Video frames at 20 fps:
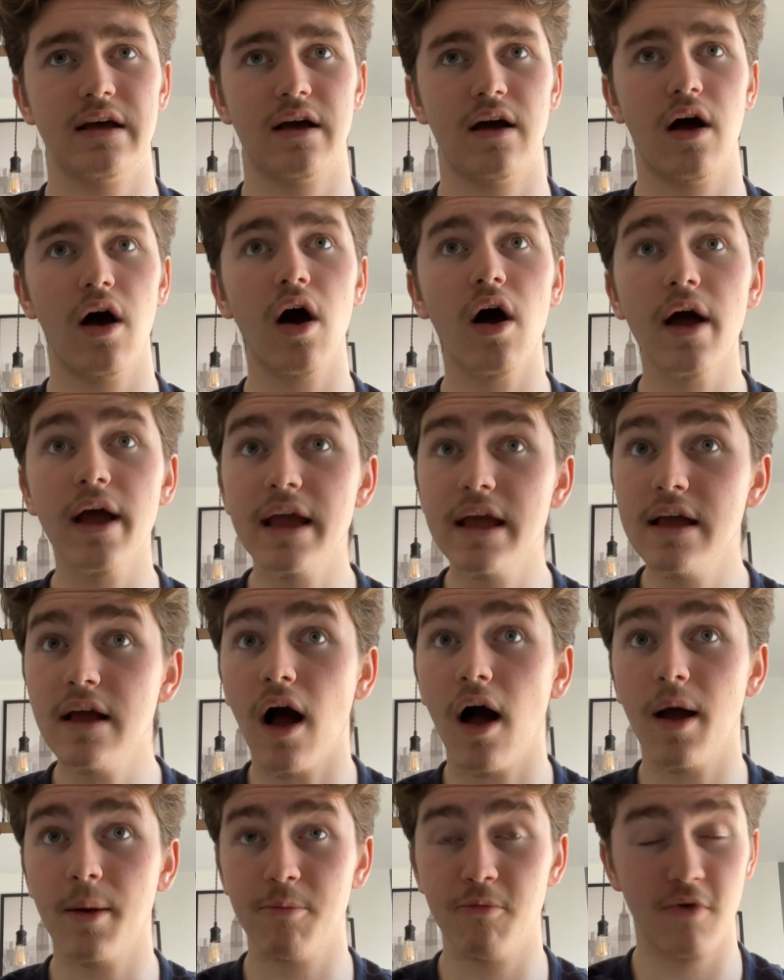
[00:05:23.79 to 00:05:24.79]

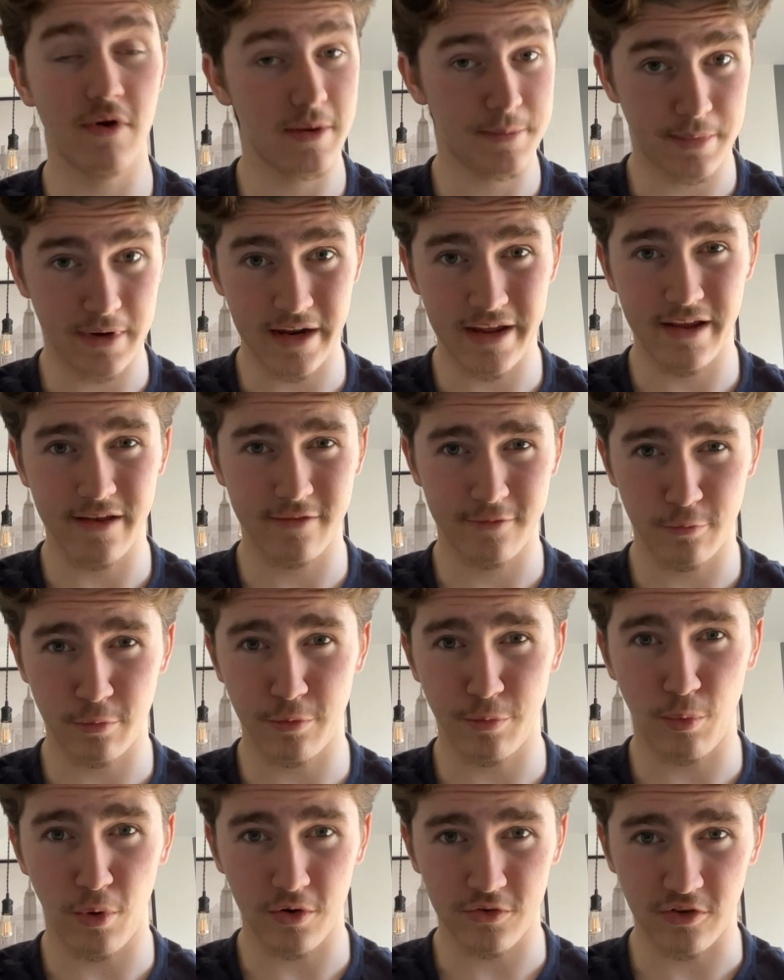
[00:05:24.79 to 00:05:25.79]
I'm very pleased
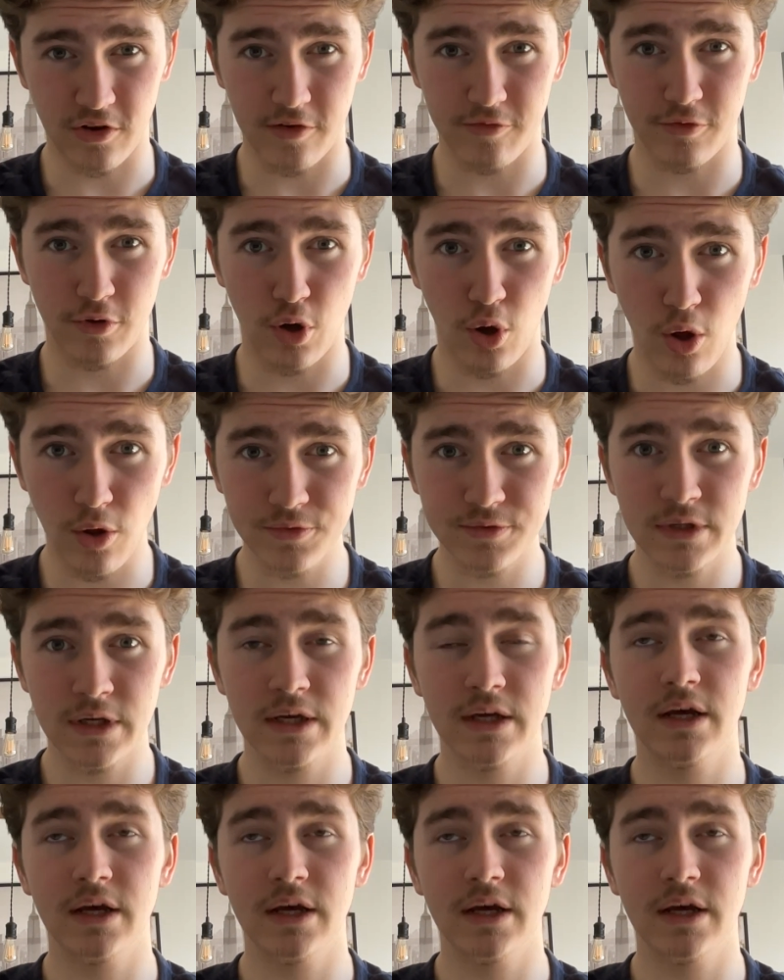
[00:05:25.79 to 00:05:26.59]
with what I've got.